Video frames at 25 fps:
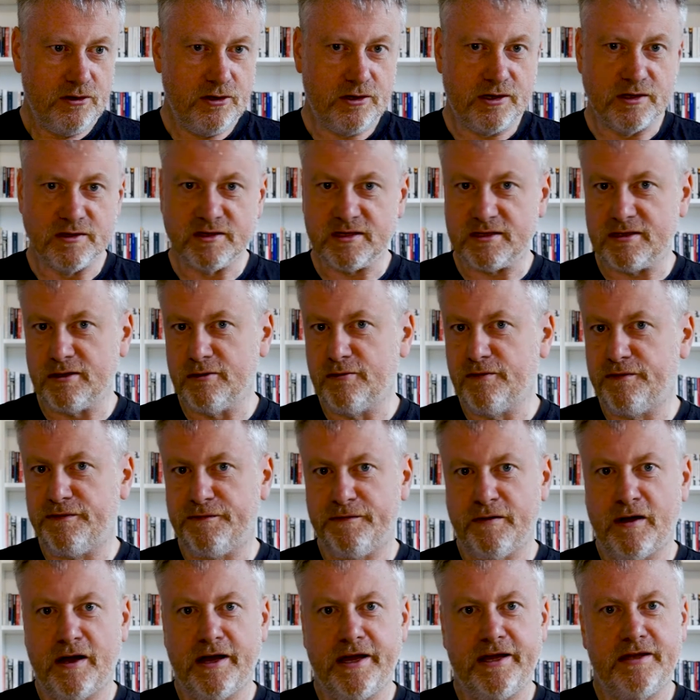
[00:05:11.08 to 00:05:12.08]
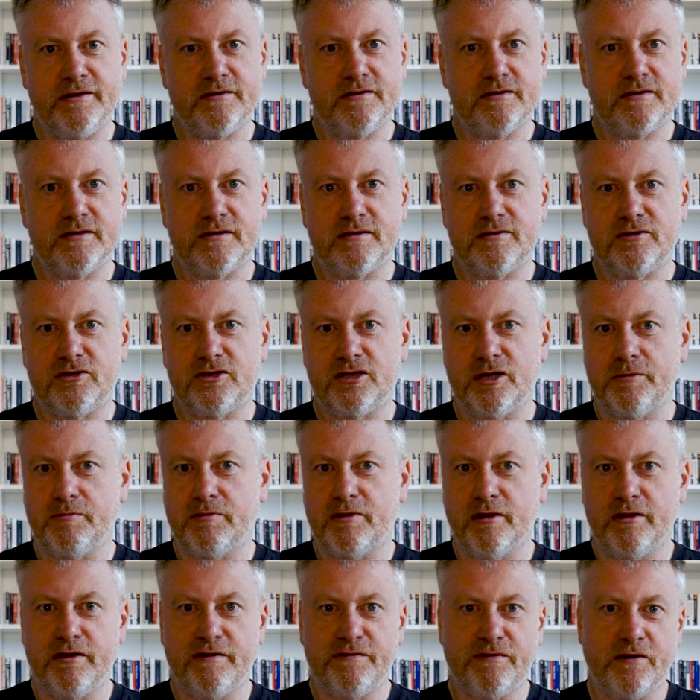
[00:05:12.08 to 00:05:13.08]
can still find Trip
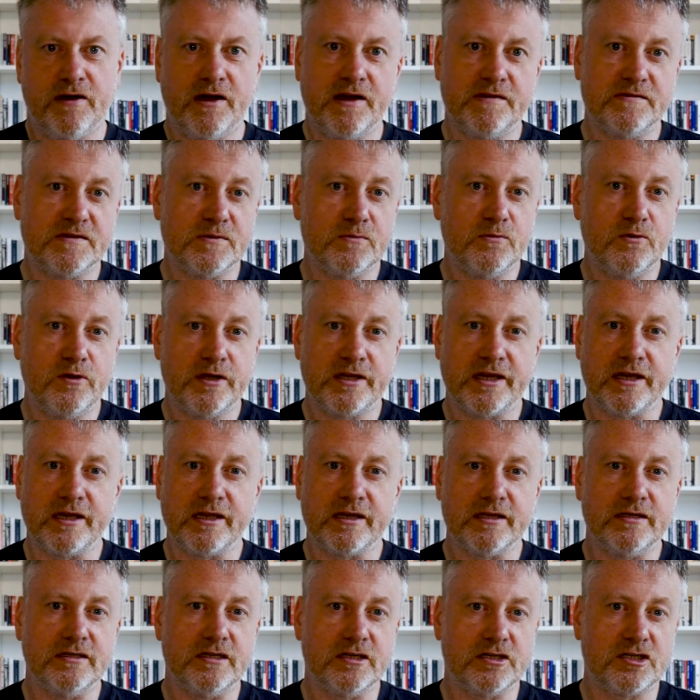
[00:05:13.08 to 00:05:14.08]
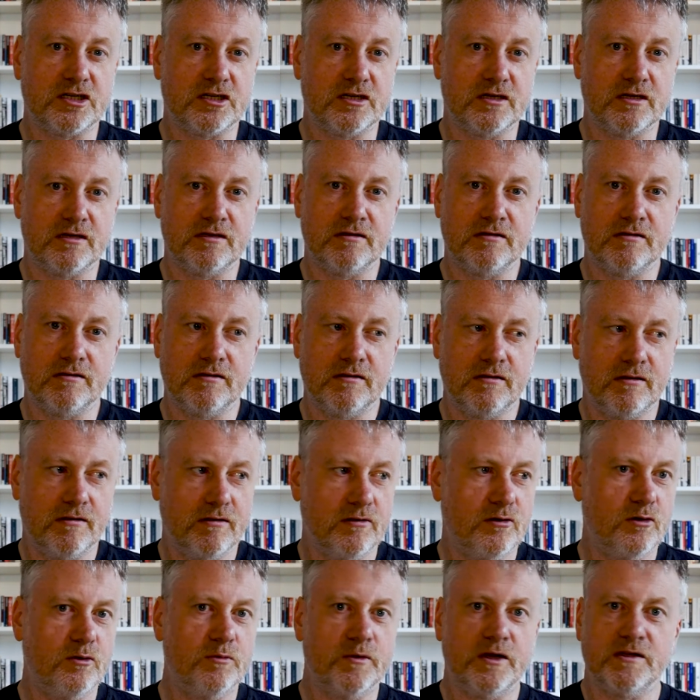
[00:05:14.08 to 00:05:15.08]
35s in working condition
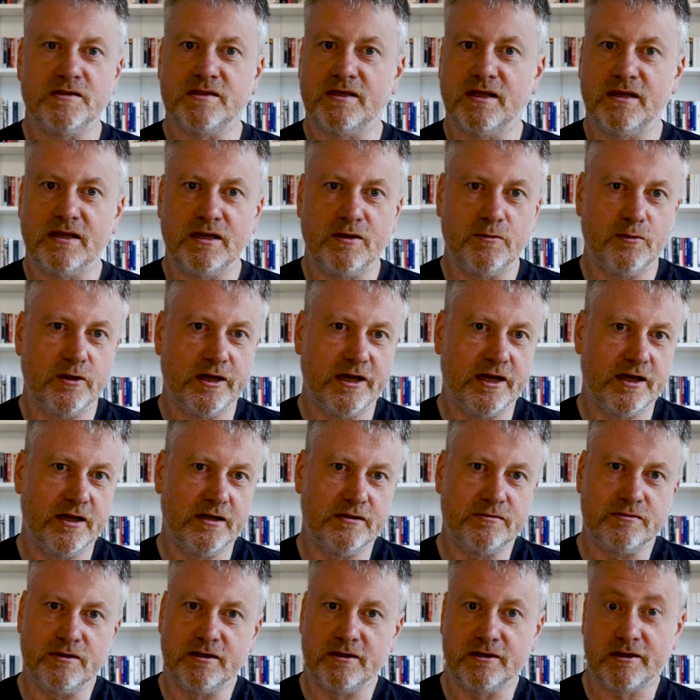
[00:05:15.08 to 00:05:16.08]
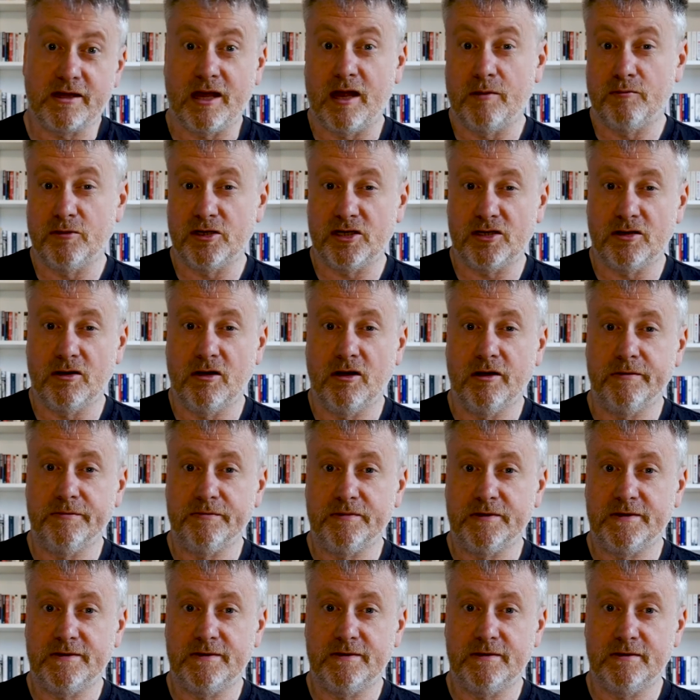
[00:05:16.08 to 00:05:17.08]
almost anywhere, you know, camera
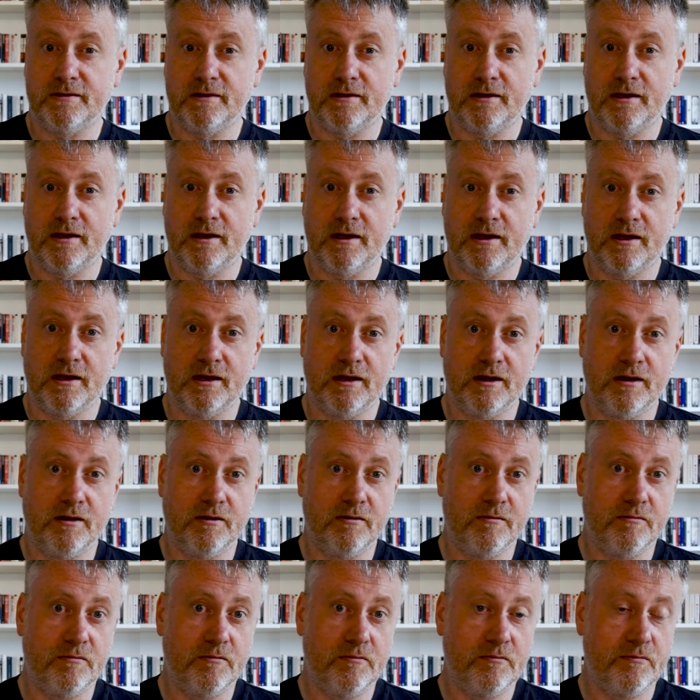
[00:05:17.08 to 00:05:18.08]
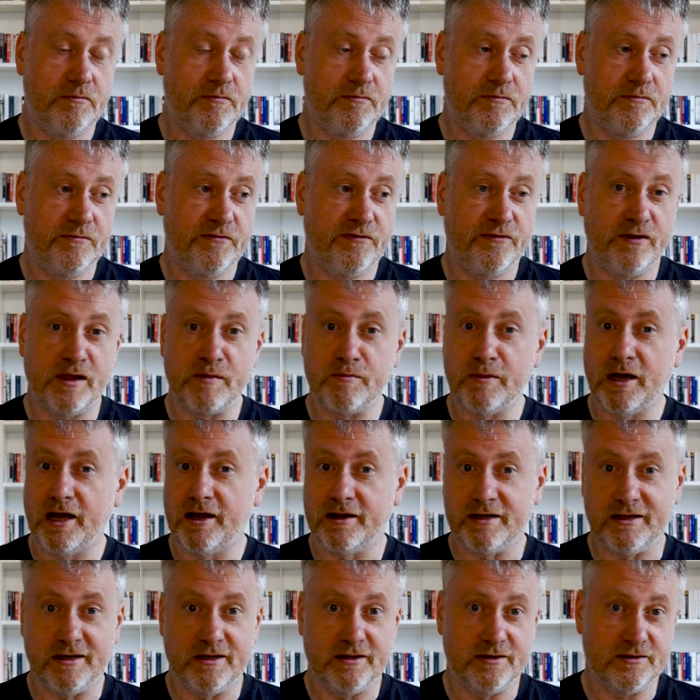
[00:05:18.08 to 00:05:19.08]
shops, flea
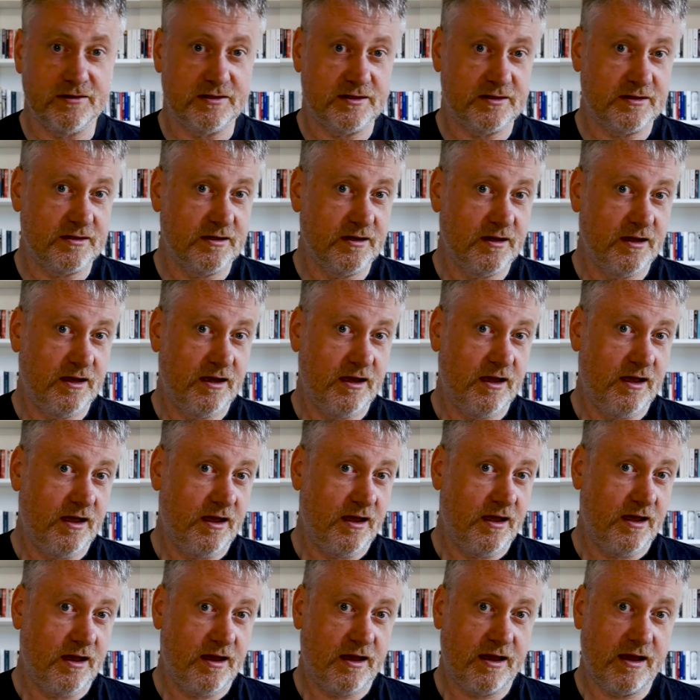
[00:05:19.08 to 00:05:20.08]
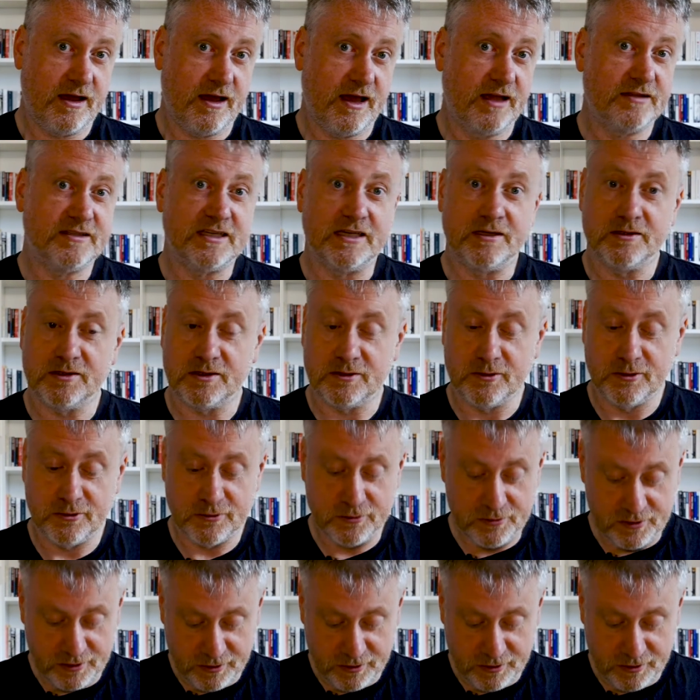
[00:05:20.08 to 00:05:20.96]
markets, antique stores,